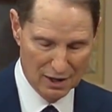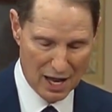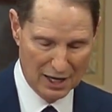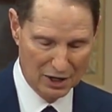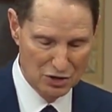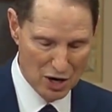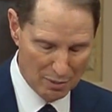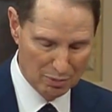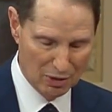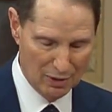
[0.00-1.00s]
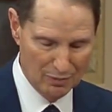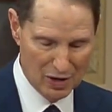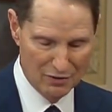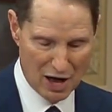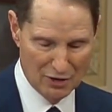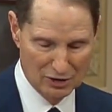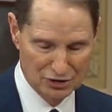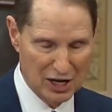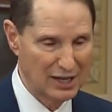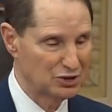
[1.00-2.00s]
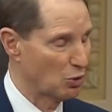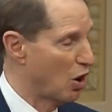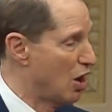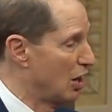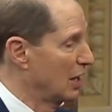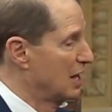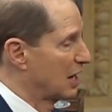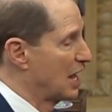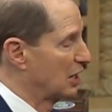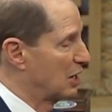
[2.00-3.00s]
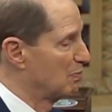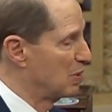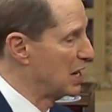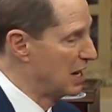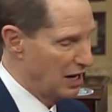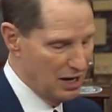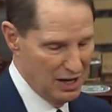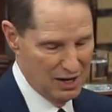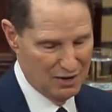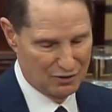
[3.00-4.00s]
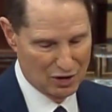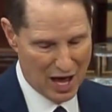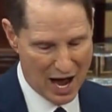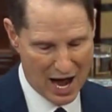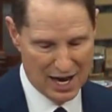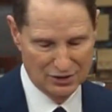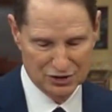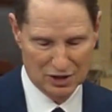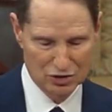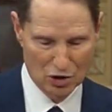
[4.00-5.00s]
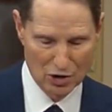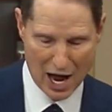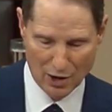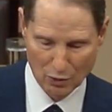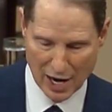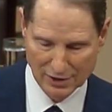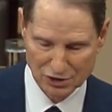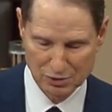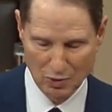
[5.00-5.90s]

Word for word: like a number of other states, we're all kind of competing for the highest turnout rates.